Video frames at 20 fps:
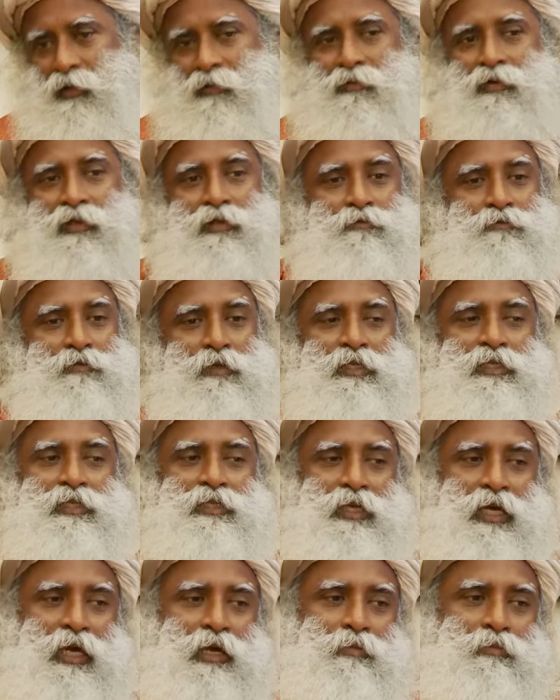For the
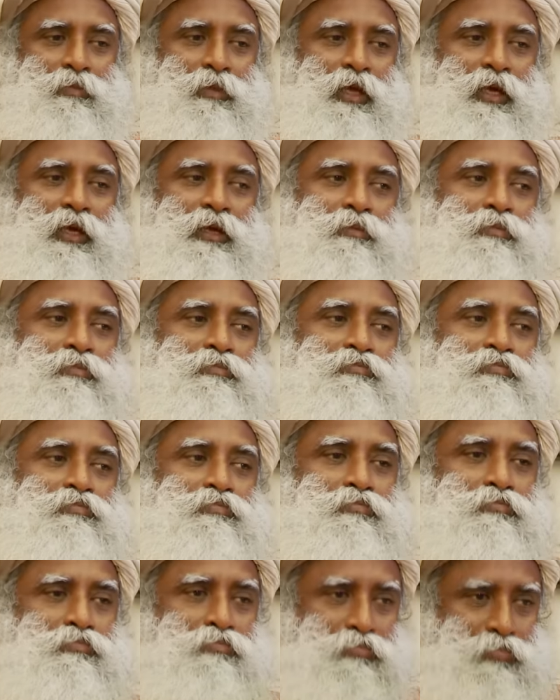first time, they're
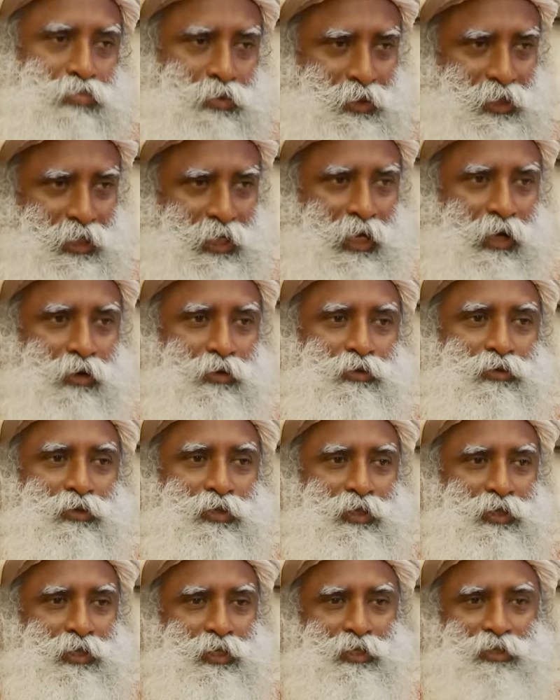putting out a
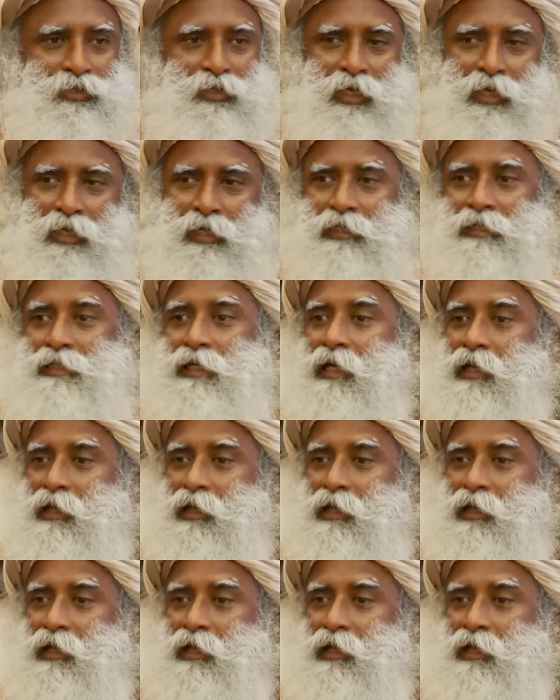theory saying it's